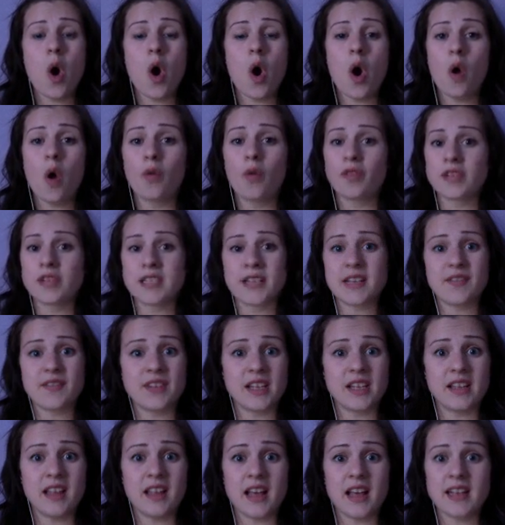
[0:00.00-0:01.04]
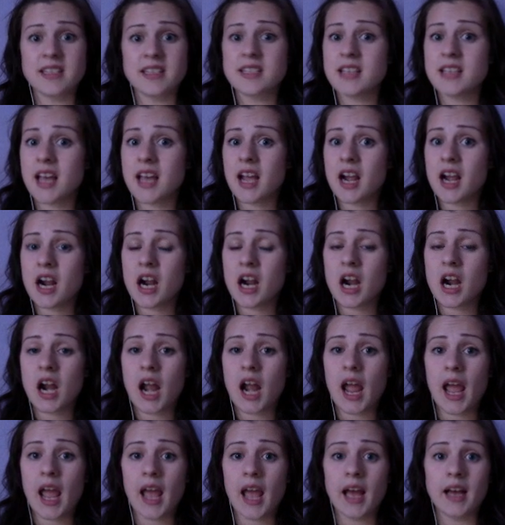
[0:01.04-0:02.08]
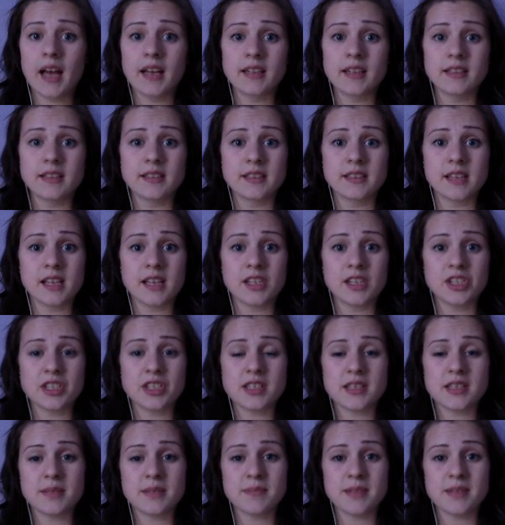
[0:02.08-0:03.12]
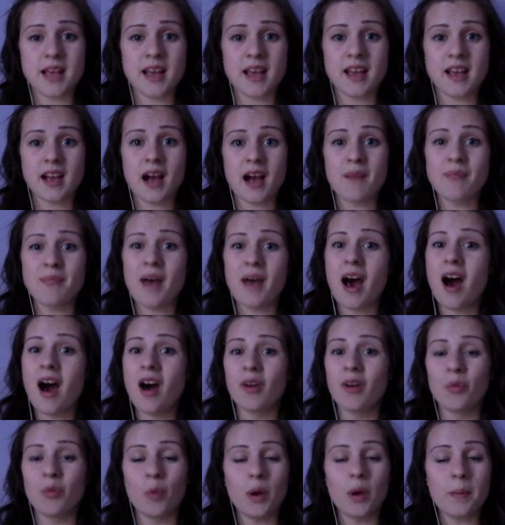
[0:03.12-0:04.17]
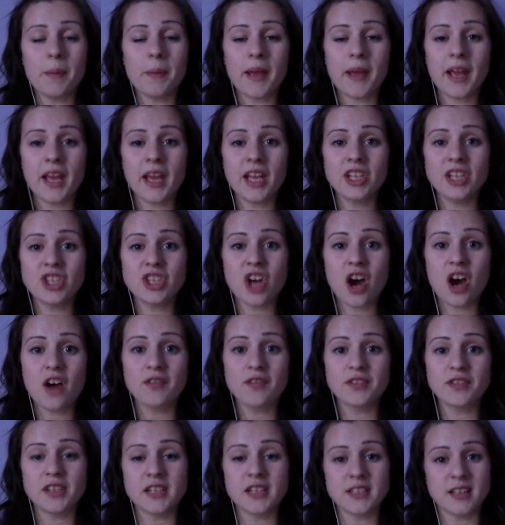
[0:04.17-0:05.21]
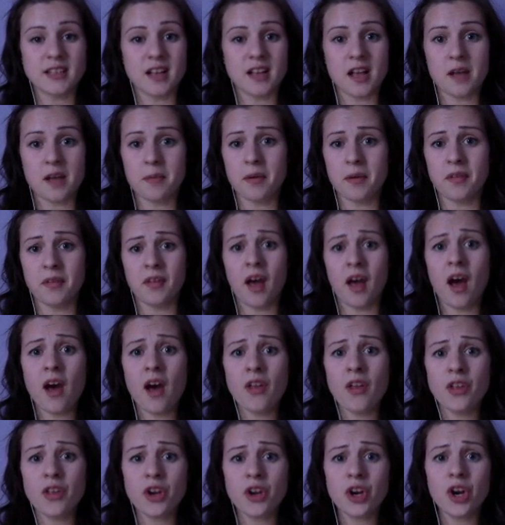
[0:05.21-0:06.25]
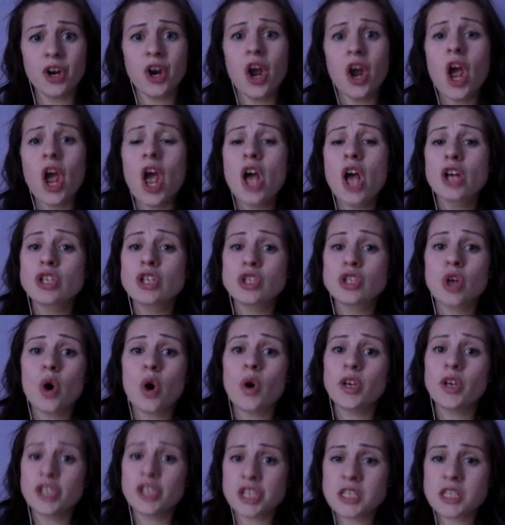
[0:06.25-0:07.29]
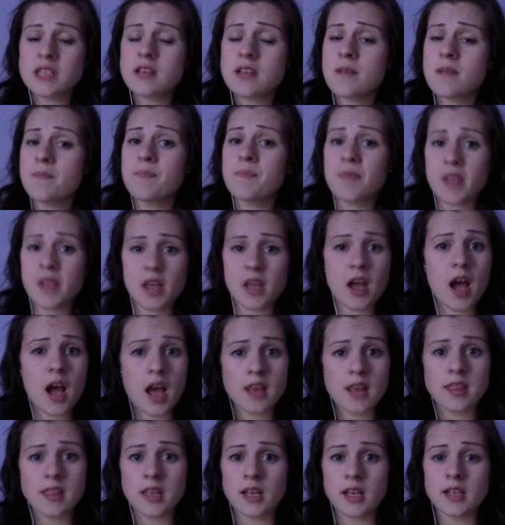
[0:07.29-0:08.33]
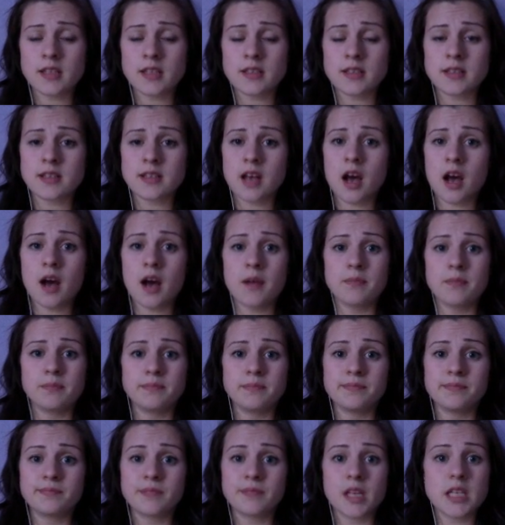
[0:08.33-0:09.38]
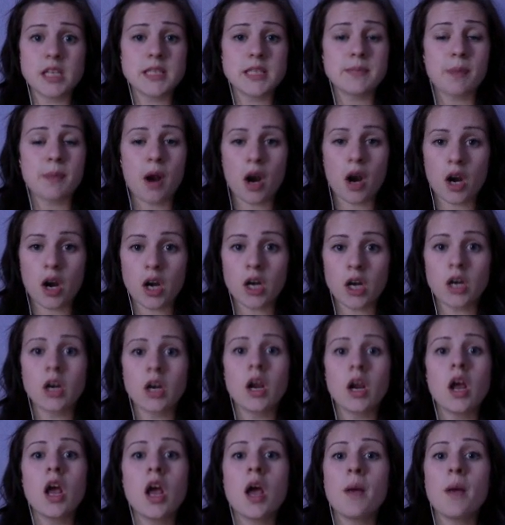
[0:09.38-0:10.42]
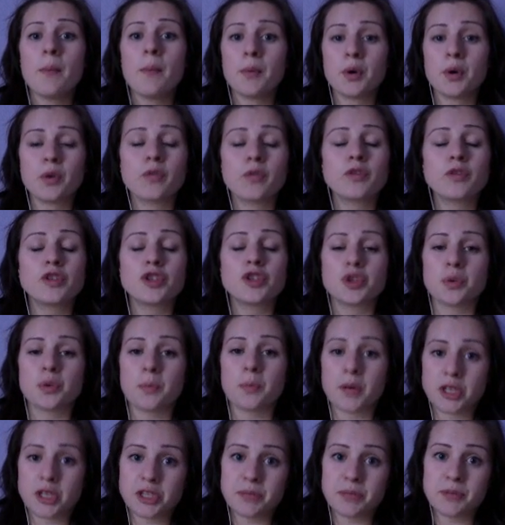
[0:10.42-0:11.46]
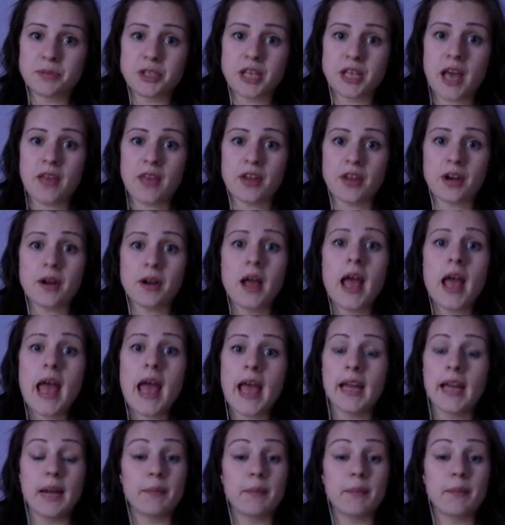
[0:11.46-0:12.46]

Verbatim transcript: over 70 likes there and it just seems like i'm not on one page often as i am on the other so it just eh, i think it's um, a smart move to merge them together and i'm